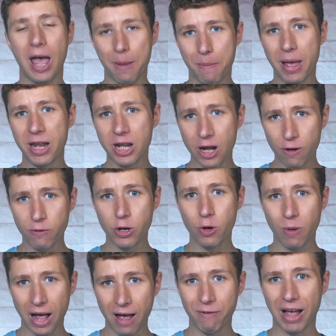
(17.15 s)
and many of
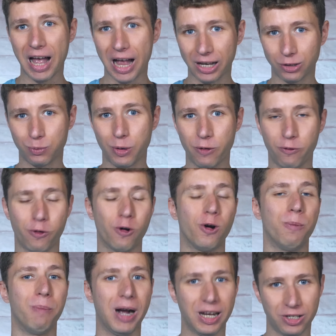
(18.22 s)
you have asked me
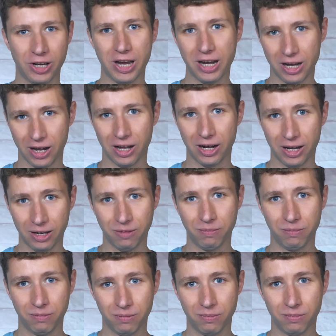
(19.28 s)
for my take on it.
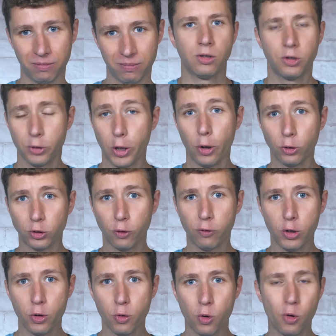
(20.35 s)
To those
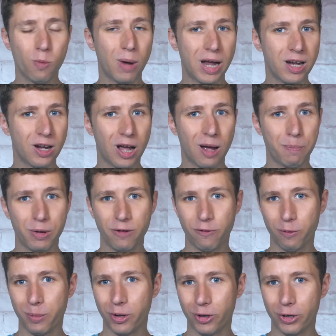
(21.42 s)
of you who might not be
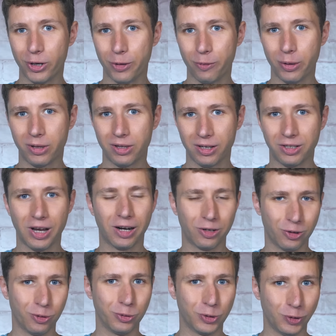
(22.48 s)
familiar with the
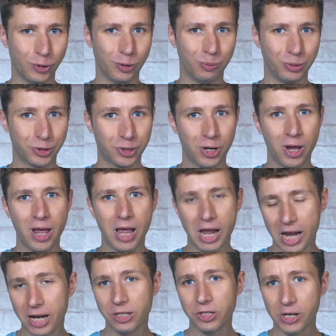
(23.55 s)
technical terms,
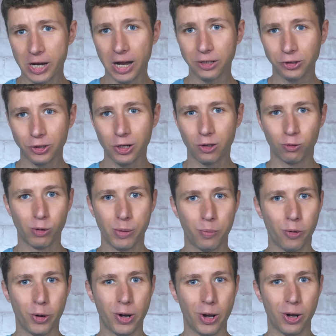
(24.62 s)
ATSC
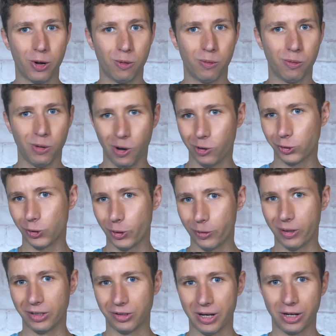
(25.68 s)
3.0, also
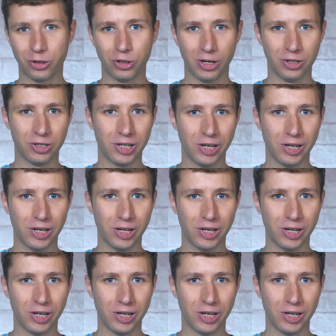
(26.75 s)
known as Next Gen